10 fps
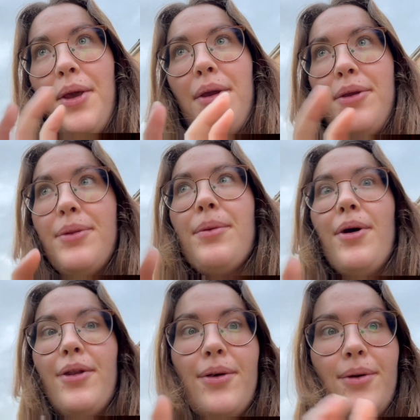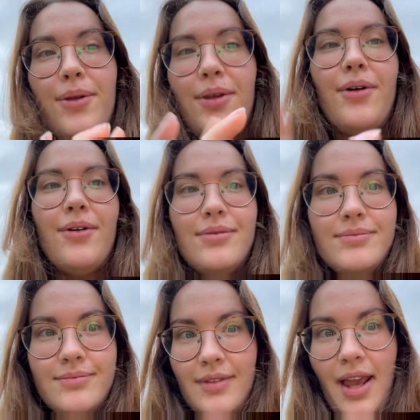who's won or you're
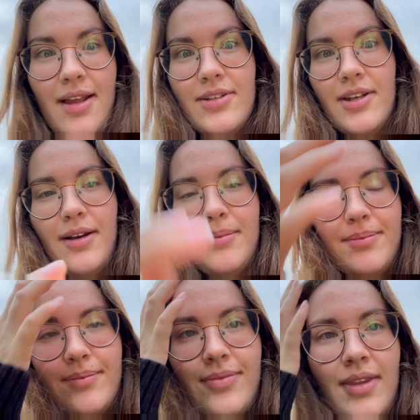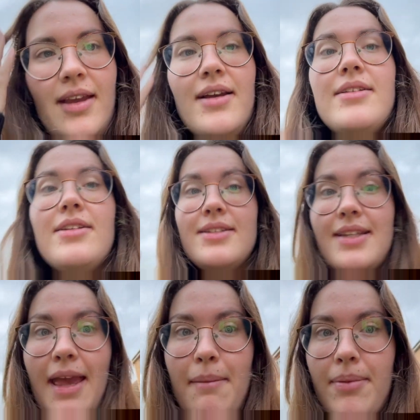catching up, just
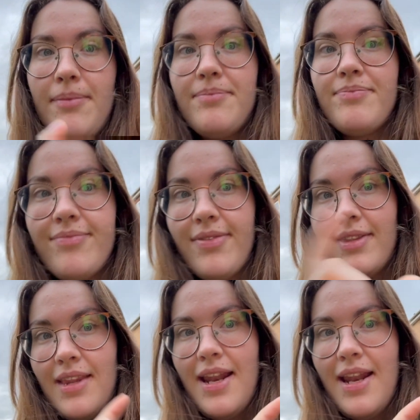skip the